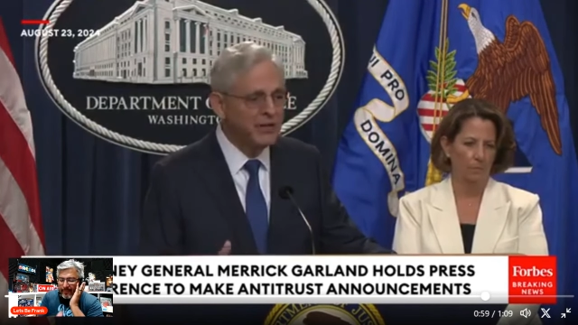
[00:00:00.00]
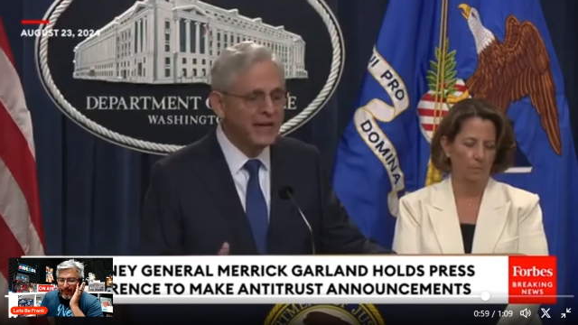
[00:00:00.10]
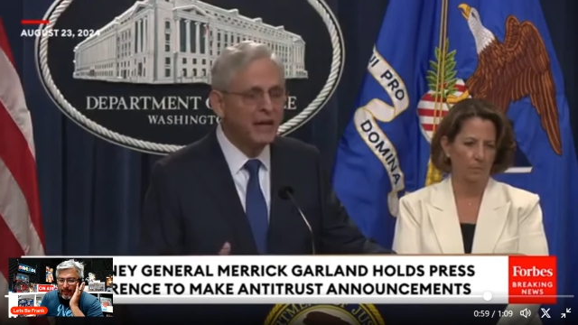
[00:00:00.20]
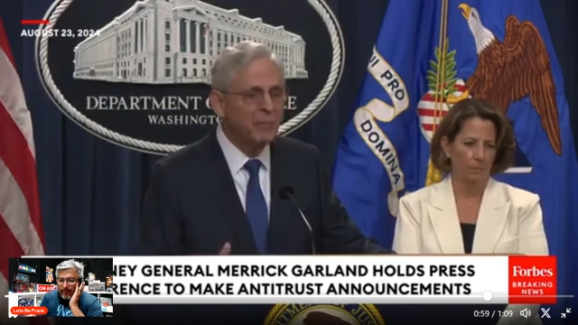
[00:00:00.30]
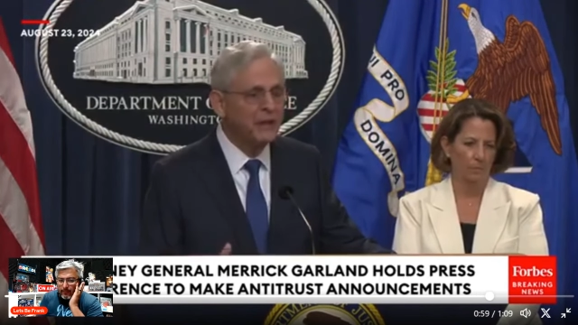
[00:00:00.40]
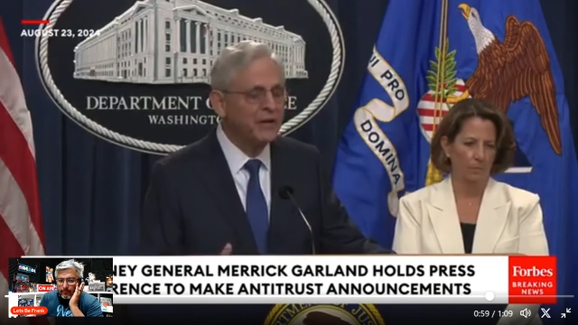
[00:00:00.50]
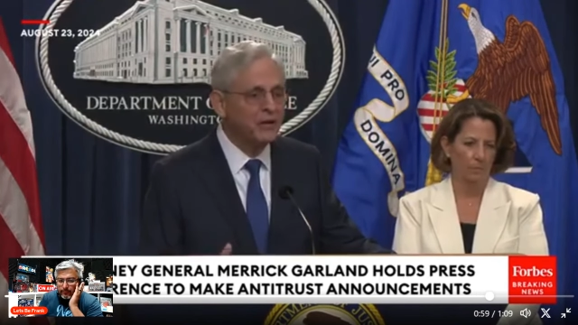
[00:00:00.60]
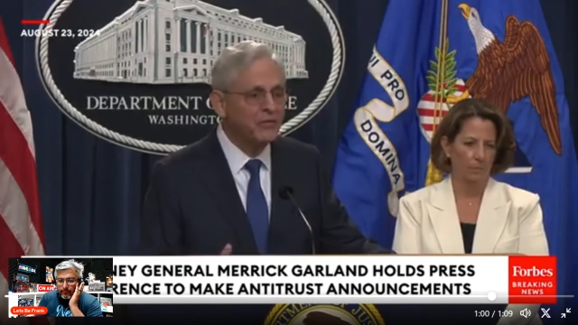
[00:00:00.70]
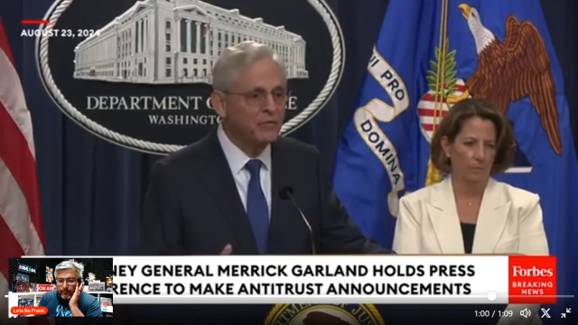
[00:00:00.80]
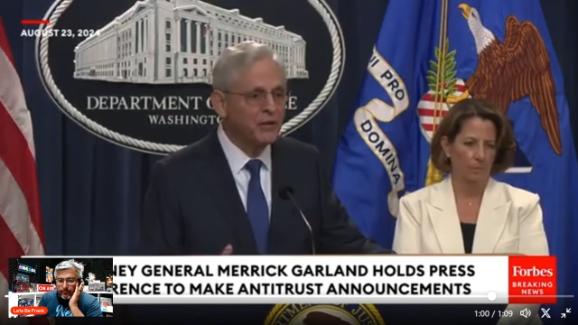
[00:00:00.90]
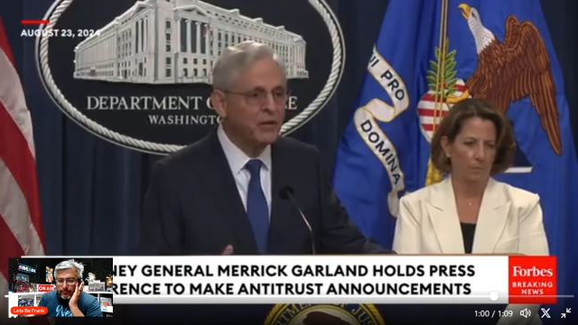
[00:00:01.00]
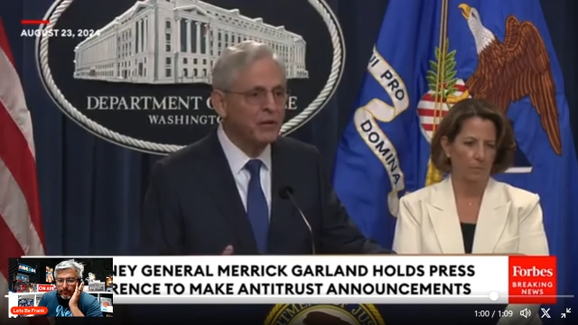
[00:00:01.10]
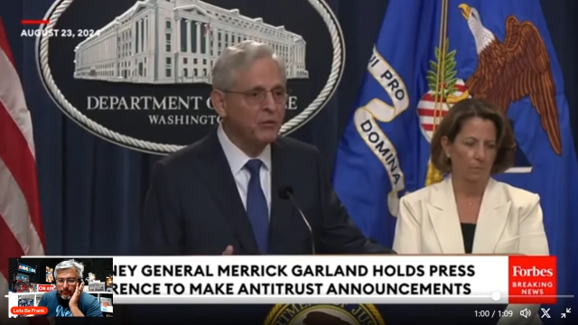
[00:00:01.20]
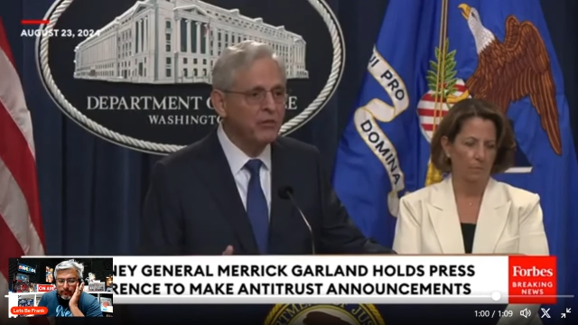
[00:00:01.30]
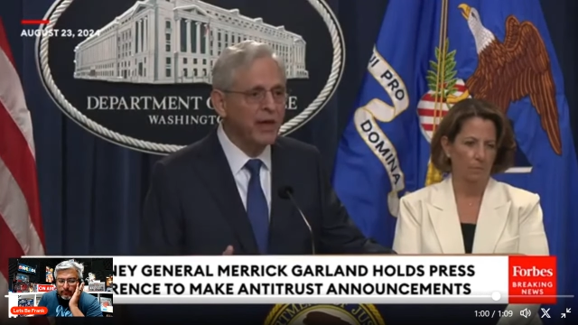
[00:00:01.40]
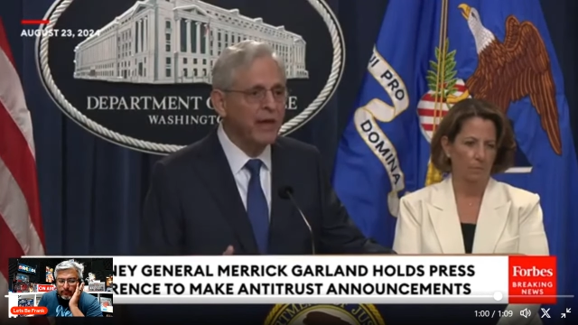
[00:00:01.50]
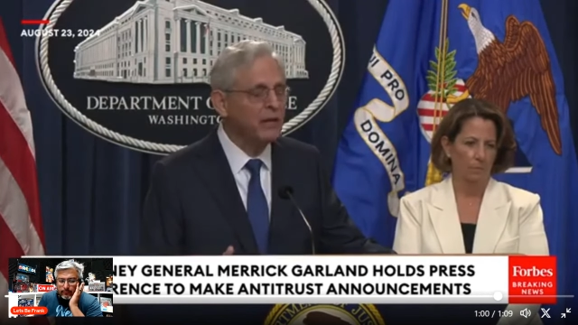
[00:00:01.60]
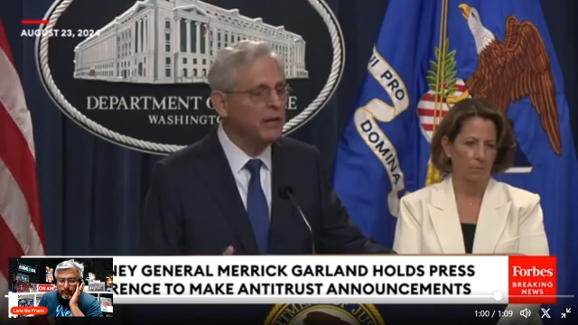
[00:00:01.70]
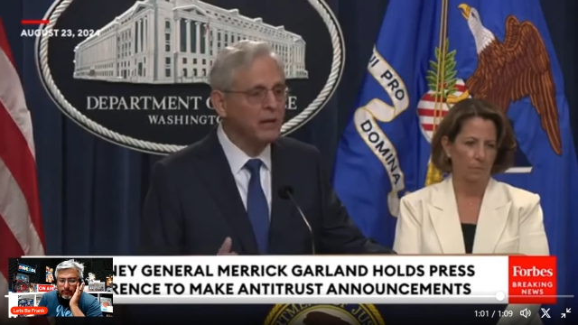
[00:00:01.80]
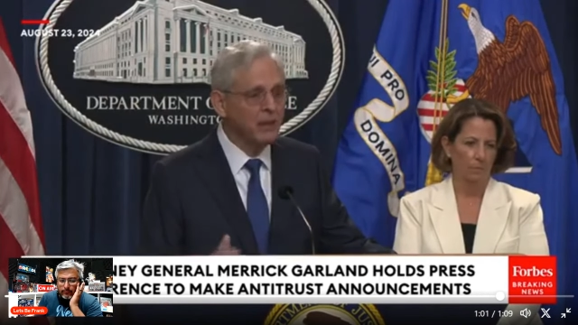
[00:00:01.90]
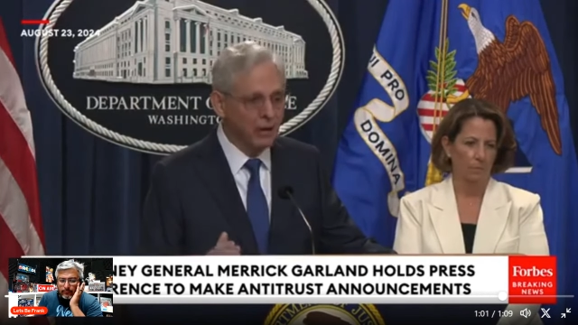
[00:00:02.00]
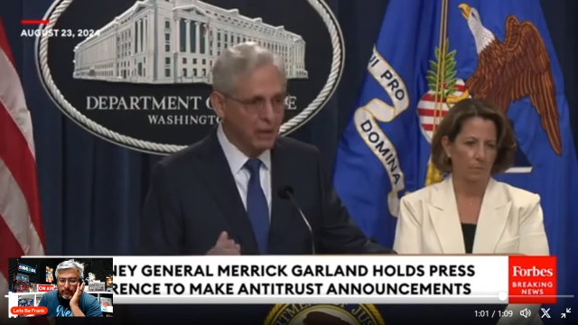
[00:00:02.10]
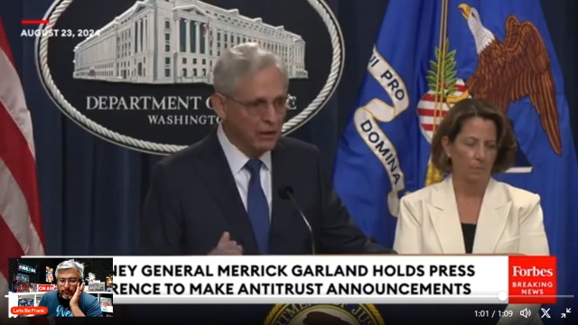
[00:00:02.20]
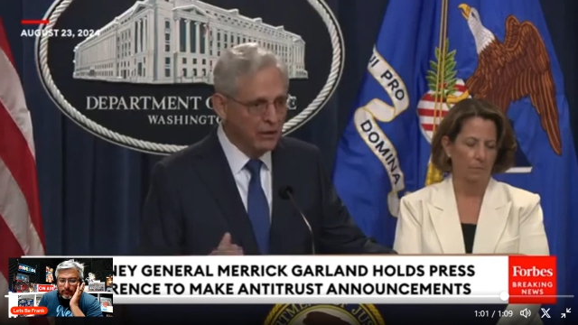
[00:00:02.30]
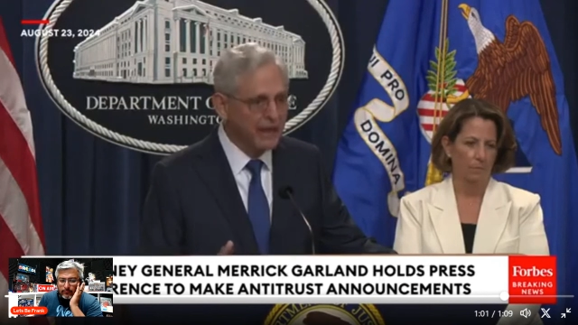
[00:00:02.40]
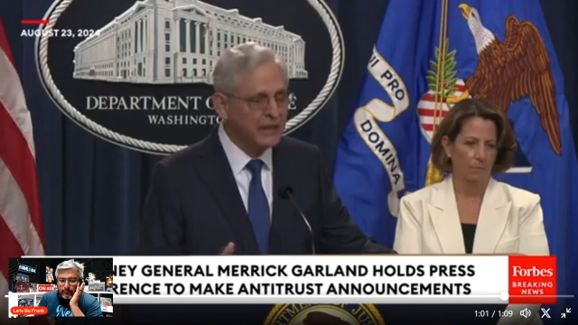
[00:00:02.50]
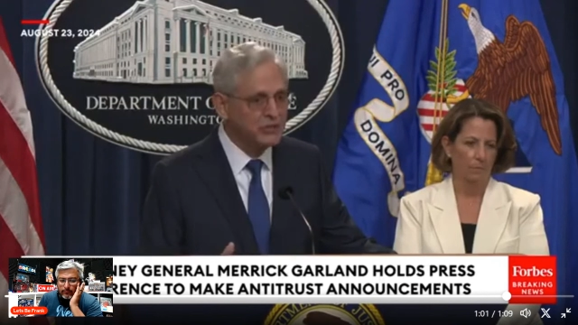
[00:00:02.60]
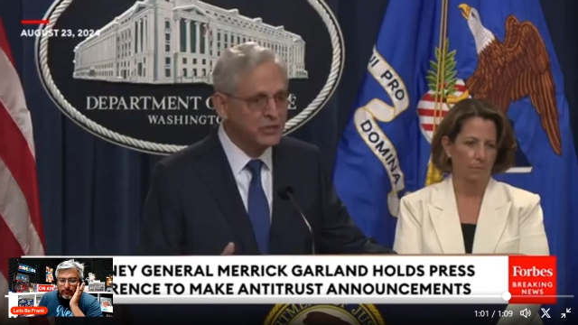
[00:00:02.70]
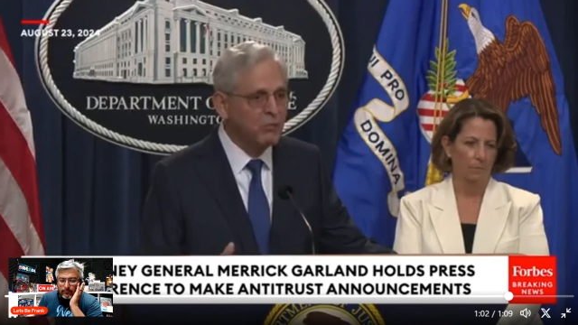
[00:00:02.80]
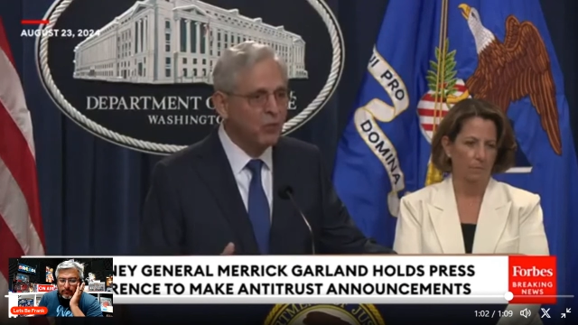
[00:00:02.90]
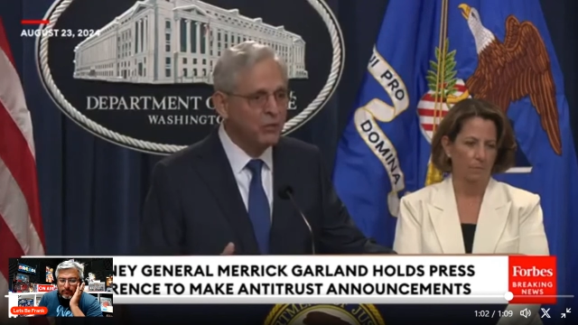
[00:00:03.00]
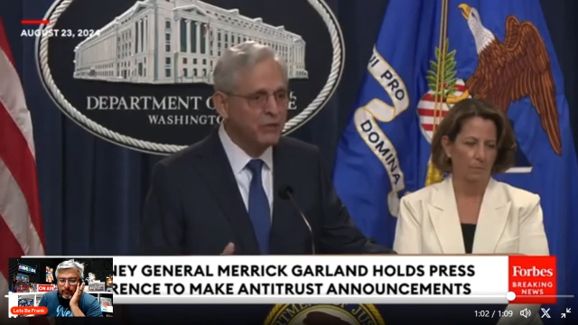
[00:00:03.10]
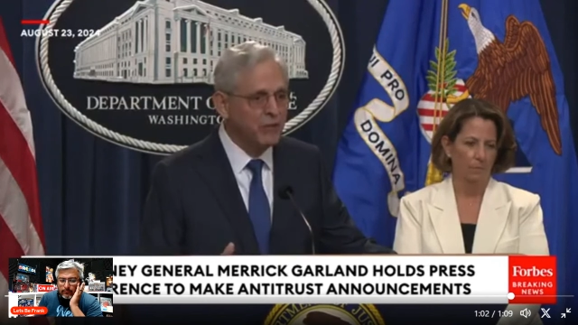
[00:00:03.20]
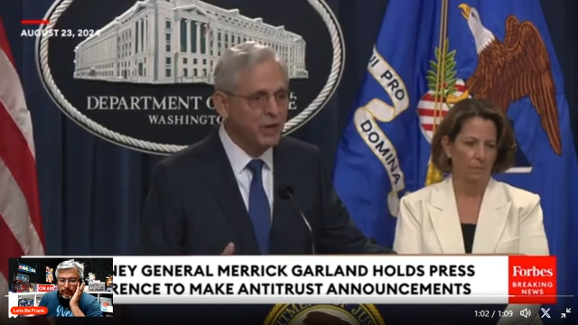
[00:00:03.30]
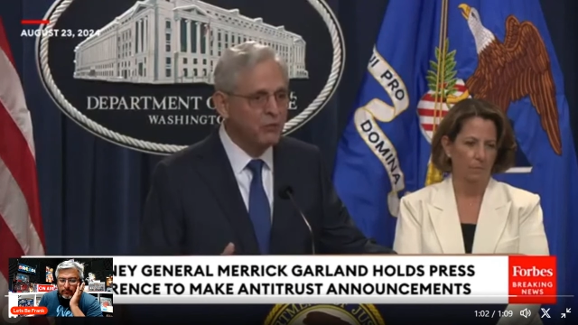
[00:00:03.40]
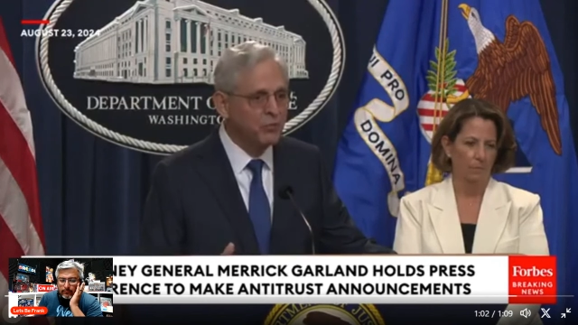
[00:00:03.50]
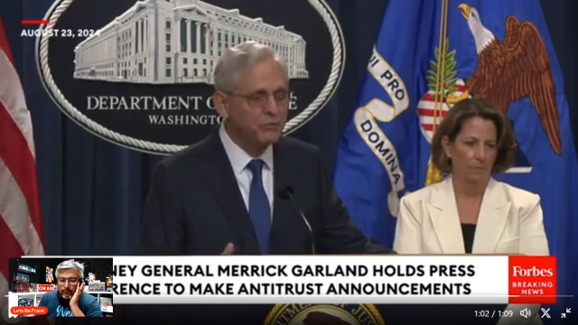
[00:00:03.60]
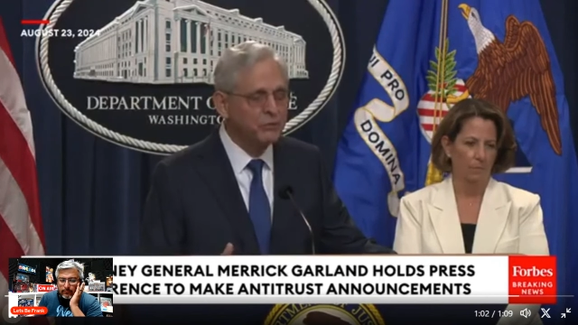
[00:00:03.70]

Speaker 1: thinking about interfering with that, they can see what we've done